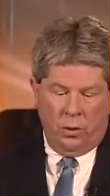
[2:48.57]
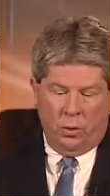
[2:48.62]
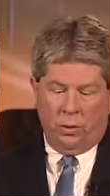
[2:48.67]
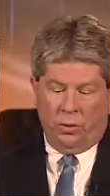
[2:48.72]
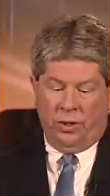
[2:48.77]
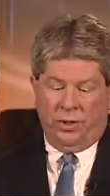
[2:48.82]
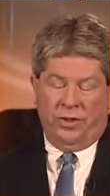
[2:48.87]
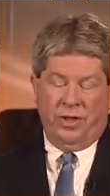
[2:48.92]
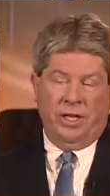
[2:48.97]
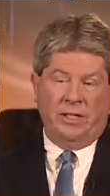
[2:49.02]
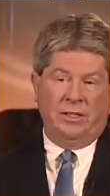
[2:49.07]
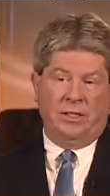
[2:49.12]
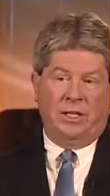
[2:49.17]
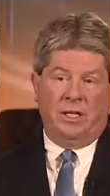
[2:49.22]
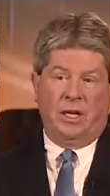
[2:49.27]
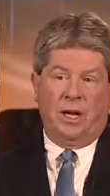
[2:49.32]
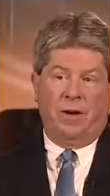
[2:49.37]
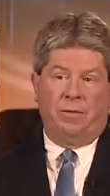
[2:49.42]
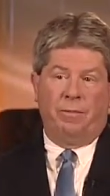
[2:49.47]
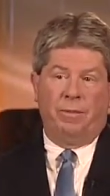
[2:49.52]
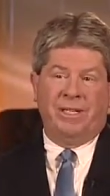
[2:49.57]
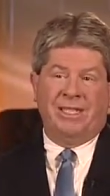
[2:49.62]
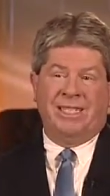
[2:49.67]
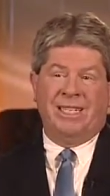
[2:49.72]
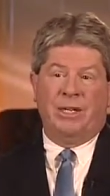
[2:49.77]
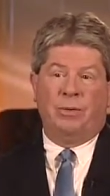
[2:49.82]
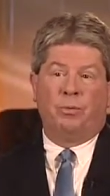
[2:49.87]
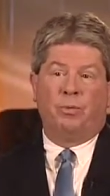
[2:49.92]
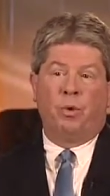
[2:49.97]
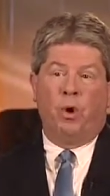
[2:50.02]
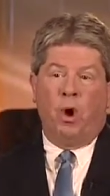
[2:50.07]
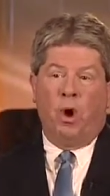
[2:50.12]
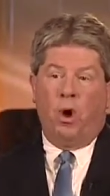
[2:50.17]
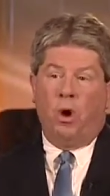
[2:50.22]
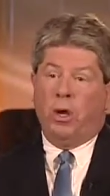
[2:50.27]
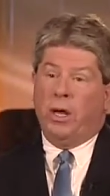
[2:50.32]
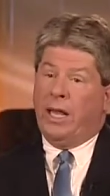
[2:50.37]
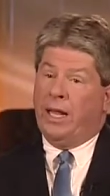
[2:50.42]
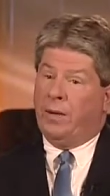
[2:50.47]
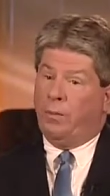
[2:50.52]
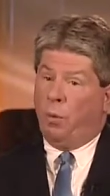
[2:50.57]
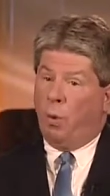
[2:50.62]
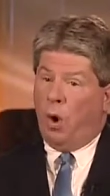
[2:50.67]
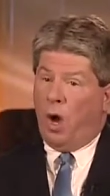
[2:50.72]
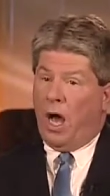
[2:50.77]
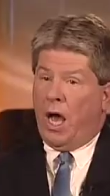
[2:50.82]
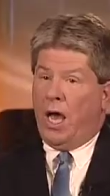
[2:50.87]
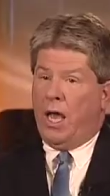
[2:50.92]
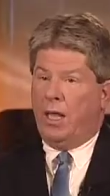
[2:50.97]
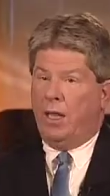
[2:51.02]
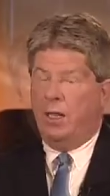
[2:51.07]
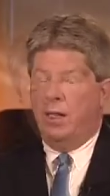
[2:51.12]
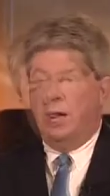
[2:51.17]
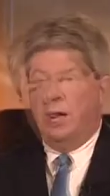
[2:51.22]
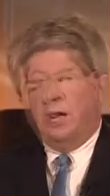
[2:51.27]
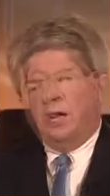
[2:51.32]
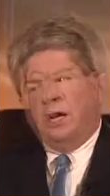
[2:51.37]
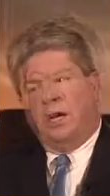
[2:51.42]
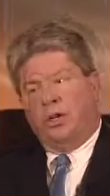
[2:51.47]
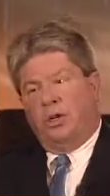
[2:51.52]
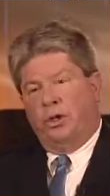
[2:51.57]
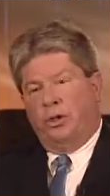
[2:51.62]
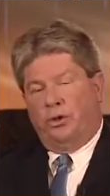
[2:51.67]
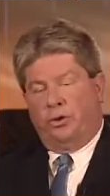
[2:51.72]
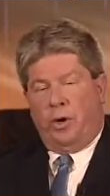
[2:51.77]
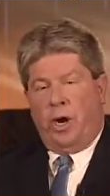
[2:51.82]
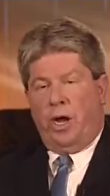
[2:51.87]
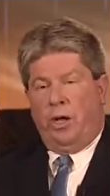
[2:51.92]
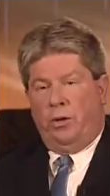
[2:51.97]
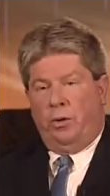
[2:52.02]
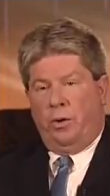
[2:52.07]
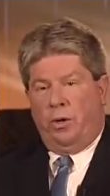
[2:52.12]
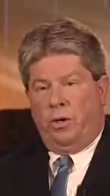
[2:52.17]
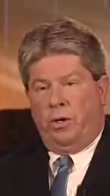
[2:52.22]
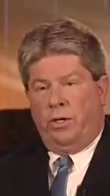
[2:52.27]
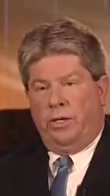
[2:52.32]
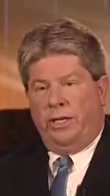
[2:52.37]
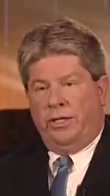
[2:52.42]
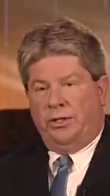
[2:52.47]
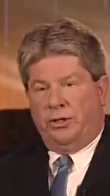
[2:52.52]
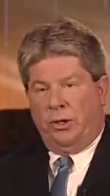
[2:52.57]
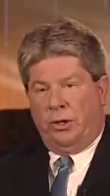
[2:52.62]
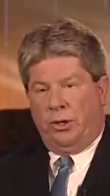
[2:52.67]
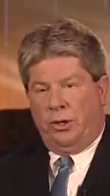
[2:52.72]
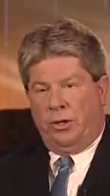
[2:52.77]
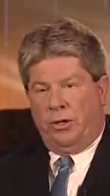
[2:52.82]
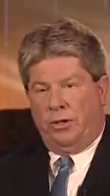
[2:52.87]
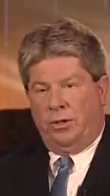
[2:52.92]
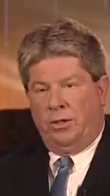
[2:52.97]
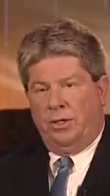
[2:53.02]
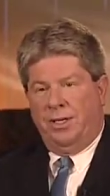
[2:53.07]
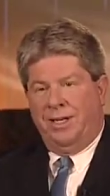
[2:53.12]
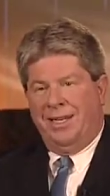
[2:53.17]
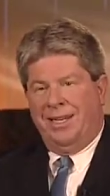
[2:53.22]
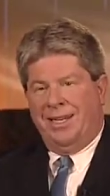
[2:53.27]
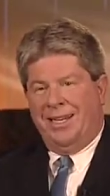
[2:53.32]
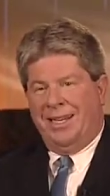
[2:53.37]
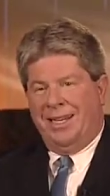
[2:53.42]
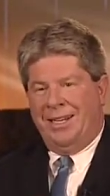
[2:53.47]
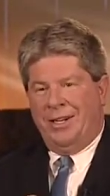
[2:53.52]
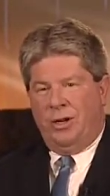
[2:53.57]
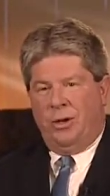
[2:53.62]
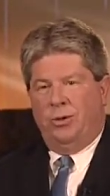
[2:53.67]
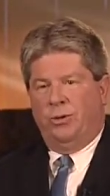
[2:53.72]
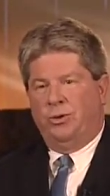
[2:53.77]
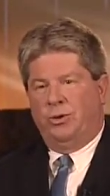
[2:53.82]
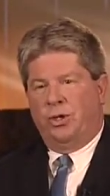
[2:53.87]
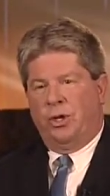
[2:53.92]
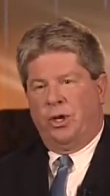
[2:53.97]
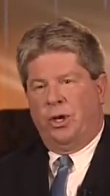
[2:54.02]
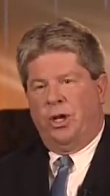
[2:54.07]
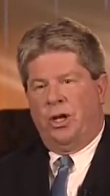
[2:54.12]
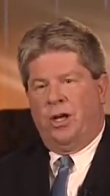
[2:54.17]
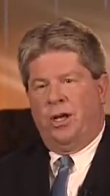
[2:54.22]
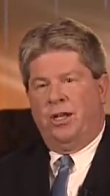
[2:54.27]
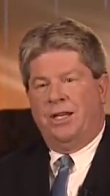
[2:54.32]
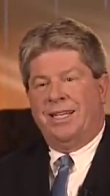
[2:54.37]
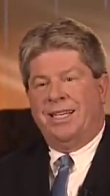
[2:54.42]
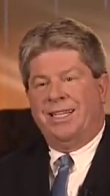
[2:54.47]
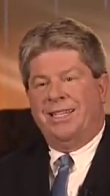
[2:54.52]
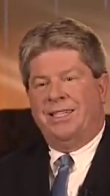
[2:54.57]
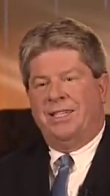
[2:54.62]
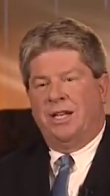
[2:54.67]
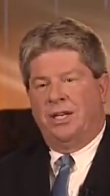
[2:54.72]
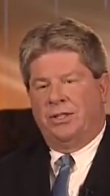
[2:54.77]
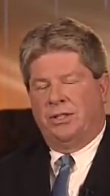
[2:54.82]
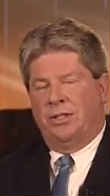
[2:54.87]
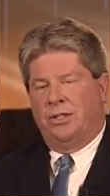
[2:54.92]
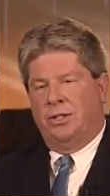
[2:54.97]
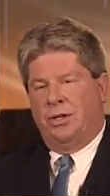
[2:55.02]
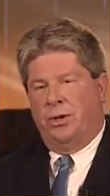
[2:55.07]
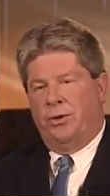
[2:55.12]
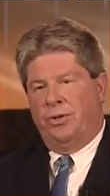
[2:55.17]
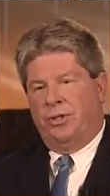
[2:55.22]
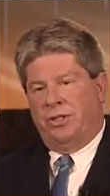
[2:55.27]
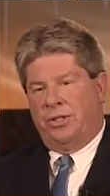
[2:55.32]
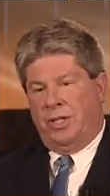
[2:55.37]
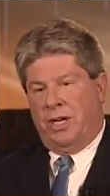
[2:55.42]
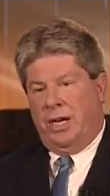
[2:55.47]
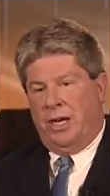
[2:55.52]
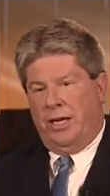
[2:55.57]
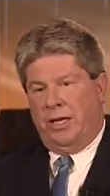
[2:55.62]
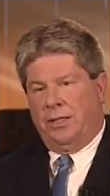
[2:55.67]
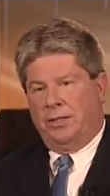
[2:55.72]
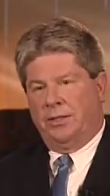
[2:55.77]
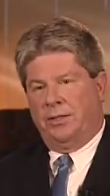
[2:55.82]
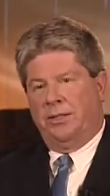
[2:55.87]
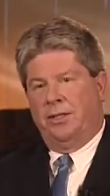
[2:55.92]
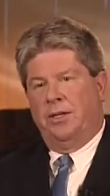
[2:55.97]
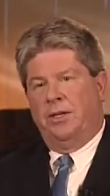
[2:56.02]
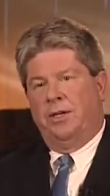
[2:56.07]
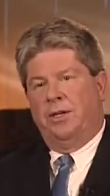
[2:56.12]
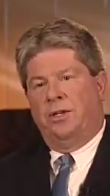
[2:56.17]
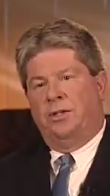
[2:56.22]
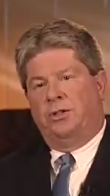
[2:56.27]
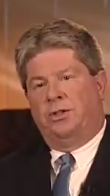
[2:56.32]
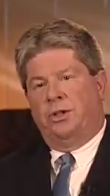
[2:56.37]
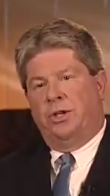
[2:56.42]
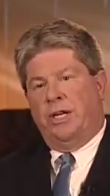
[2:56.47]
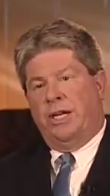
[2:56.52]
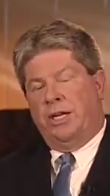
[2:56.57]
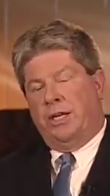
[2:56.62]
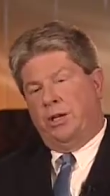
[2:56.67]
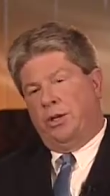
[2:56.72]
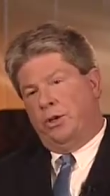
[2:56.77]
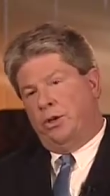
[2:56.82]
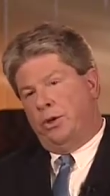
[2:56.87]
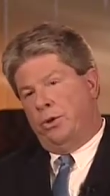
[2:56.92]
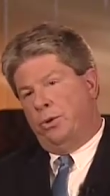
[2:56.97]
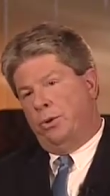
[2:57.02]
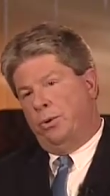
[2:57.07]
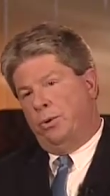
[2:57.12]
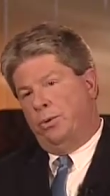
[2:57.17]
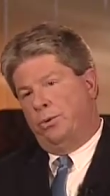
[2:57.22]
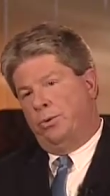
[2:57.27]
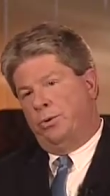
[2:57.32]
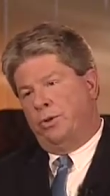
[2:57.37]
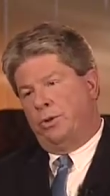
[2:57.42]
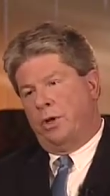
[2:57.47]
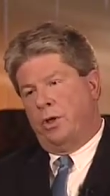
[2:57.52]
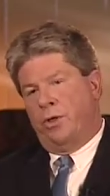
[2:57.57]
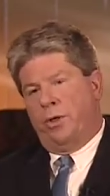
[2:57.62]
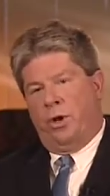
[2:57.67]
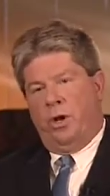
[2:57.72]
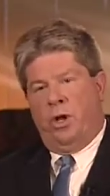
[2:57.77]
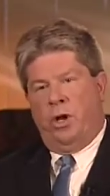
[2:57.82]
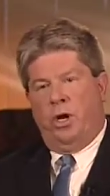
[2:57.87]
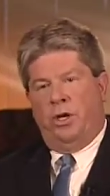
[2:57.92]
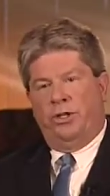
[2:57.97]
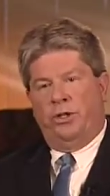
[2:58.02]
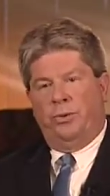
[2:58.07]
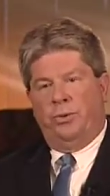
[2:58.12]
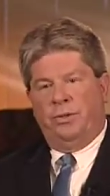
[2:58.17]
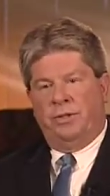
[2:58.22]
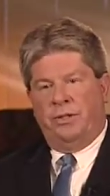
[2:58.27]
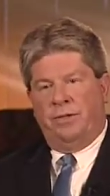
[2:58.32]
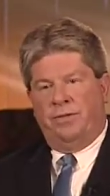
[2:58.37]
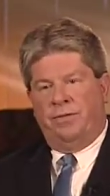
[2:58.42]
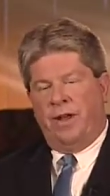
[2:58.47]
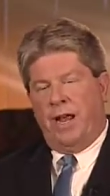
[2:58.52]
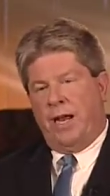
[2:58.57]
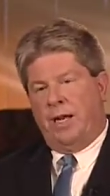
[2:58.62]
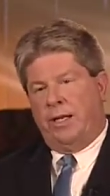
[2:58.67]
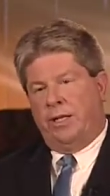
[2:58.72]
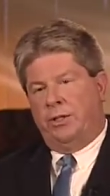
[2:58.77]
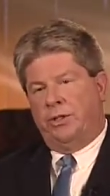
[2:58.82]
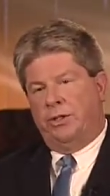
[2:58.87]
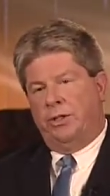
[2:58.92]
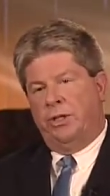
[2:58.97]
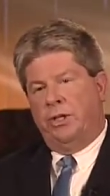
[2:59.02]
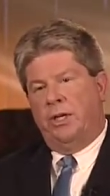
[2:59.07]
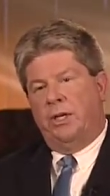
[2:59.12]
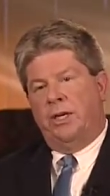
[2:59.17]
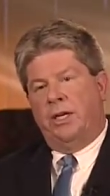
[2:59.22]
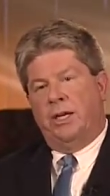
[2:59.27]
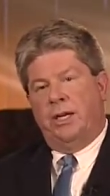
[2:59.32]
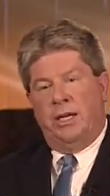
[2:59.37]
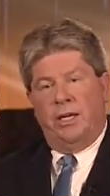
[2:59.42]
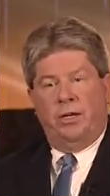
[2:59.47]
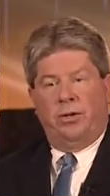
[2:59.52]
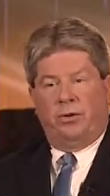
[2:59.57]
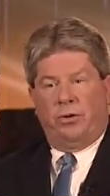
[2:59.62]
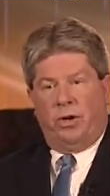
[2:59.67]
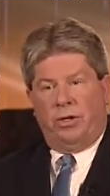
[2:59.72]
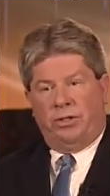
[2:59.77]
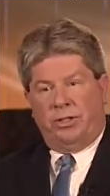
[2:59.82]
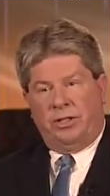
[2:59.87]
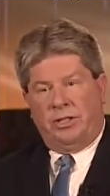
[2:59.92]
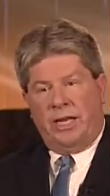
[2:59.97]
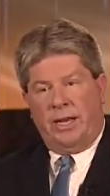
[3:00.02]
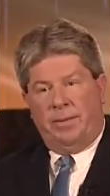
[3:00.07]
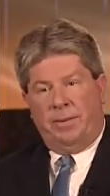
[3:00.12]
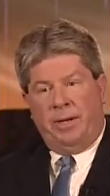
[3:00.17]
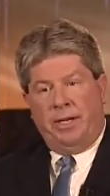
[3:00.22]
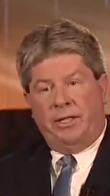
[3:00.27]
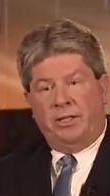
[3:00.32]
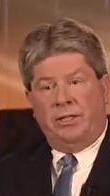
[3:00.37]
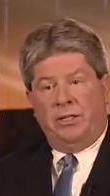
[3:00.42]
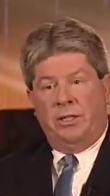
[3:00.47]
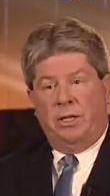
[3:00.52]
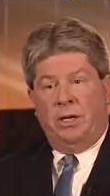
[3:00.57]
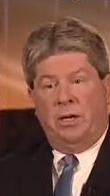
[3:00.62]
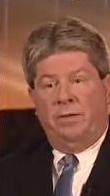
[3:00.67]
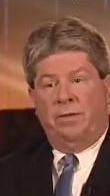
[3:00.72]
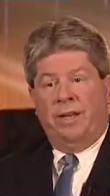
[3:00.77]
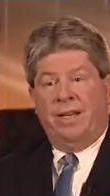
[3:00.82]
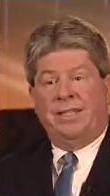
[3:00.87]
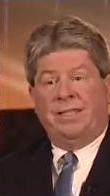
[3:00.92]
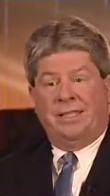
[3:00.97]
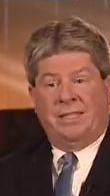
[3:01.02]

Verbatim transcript: or the things that the government did wrong and why. A good trial lawyer needs to learn he knows the law, he doesn't know the science. So he can use the law to his advantage in cross-examination of a